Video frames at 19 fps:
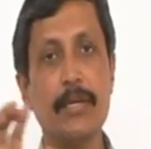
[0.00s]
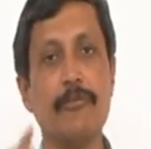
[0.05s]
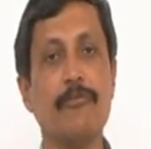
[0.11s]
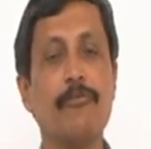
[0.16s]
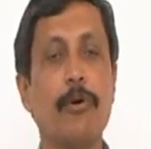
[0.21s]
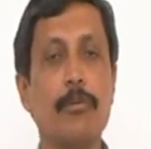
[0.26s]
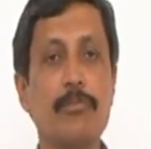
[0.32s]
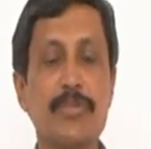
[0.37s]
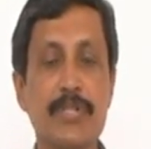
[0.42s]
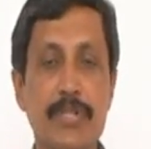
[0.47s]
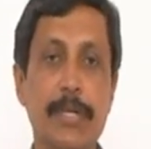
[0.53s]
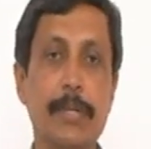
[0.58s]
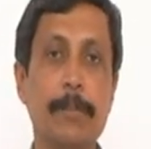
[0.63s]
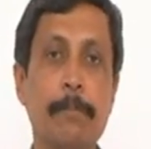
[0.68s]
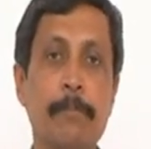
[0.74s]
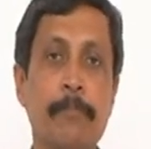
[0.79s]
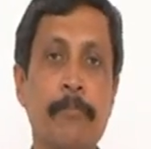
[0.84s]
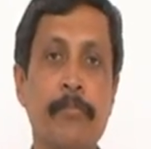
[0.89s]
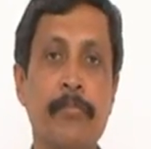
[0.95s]
Form C.
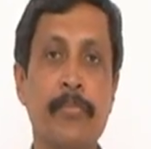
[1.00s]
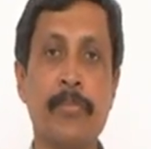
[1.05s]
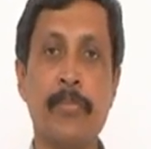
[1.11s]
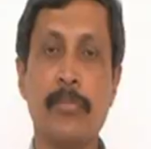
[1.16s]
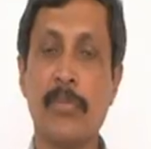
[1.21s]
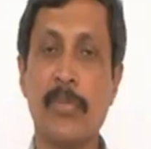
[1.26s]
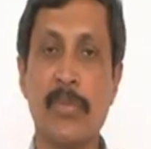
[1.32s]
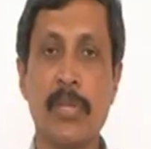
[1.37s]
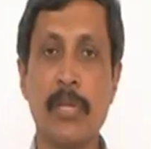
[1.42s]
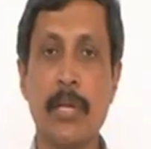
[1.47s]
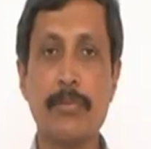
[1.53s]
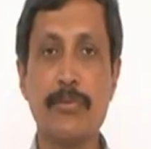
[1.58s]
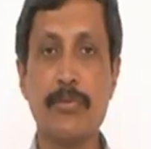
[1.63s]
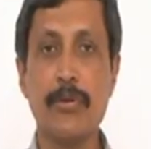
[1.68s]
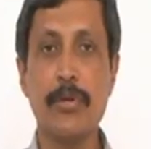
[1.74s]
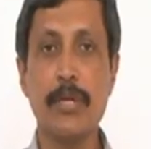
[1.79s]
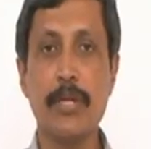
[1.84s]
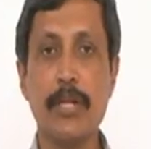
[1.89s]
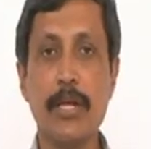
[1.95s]

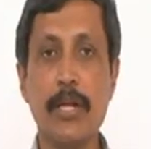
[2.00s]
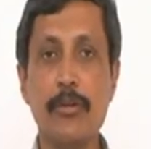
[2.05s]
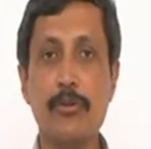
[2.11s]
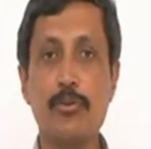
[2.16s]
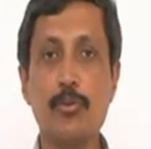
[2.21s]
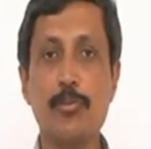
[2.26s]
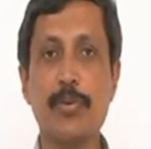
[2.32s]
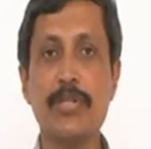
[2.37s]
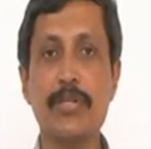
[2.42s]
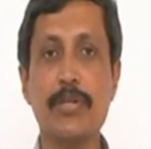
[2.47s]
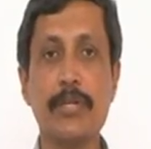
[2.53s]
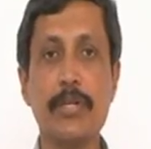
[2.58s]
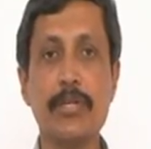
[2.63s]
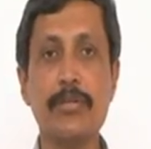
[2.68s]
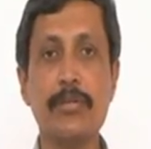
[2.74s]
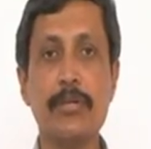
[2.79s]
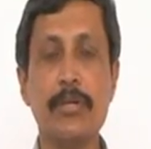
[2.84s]
Absolutely clear? 2%.